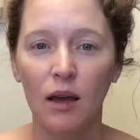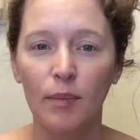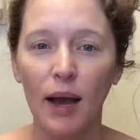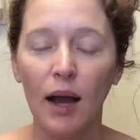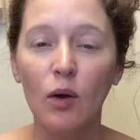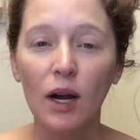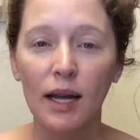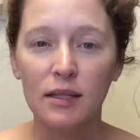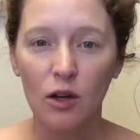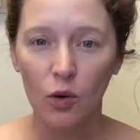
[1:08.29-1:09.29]
Power
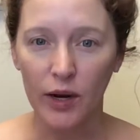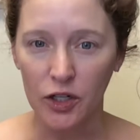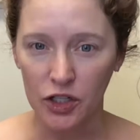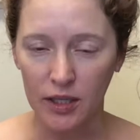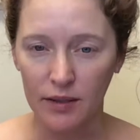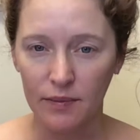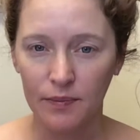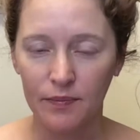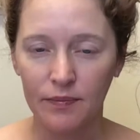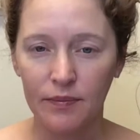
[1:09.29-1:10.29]
as coercion
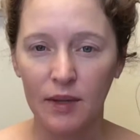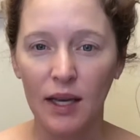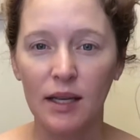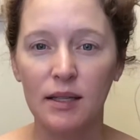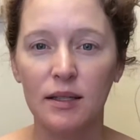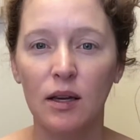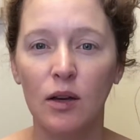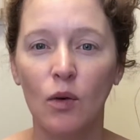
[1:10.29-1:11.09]
is